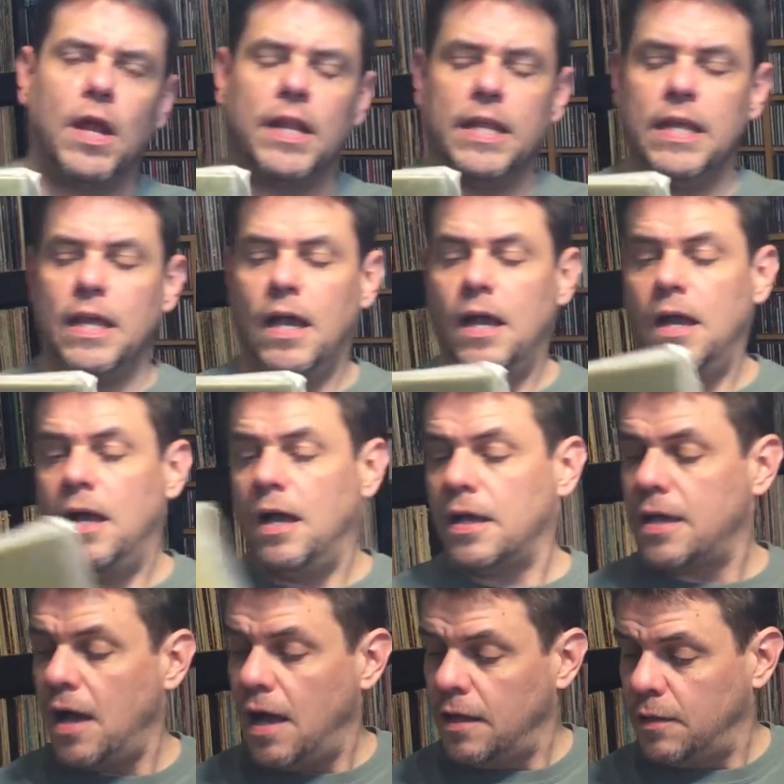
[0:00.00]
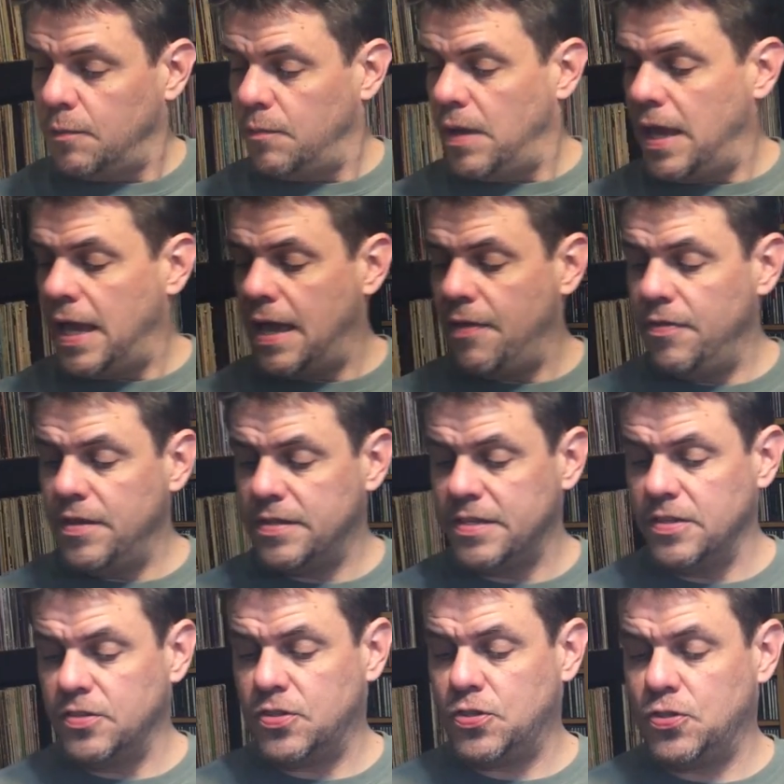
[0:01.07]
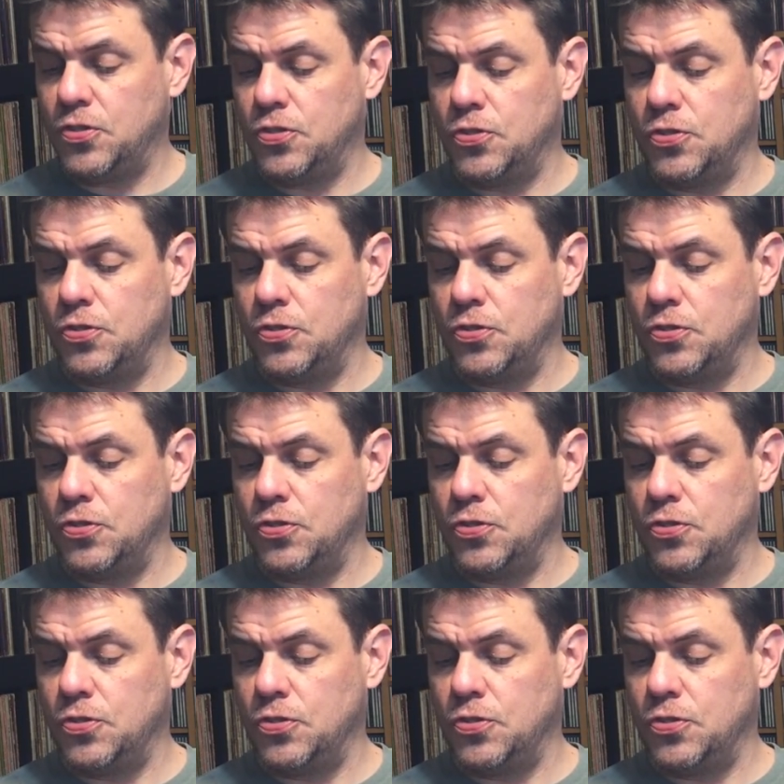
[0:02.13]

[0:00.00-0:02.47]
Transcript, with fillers: Durutti uh, Column, and this is